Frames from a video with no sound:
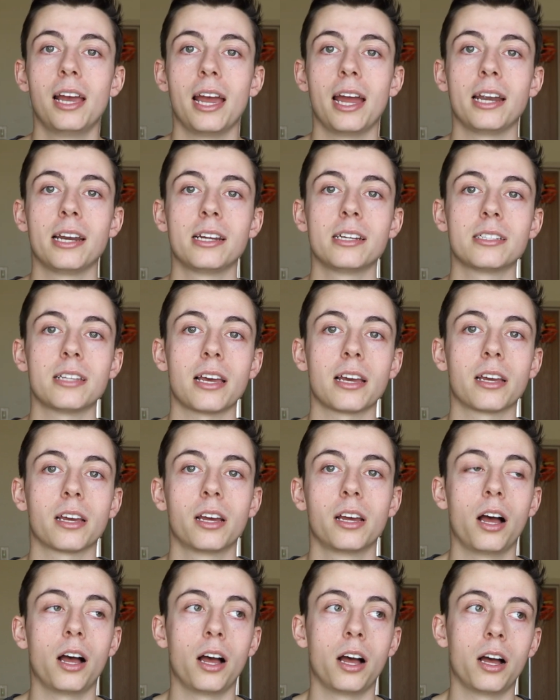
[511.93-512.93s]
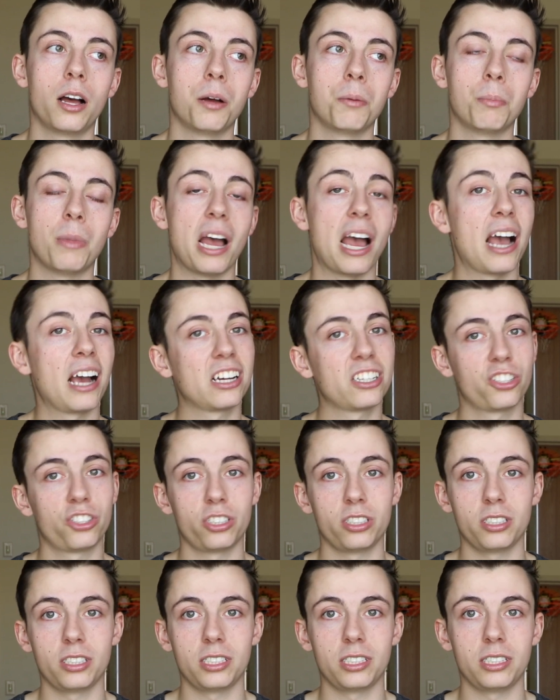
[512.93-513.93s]
And he's like,
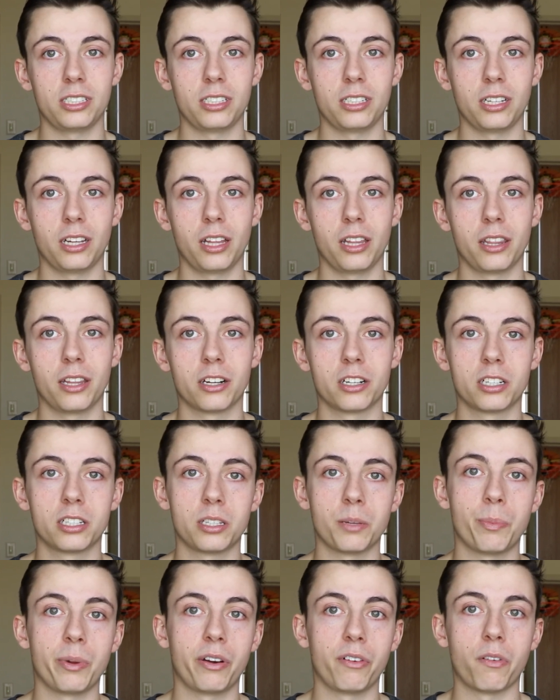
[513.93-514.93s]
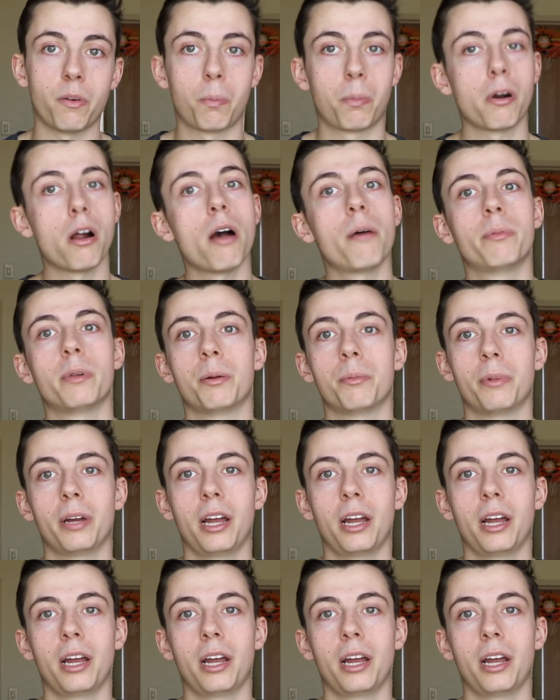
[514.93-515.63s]
actually, there's a bit of a problem.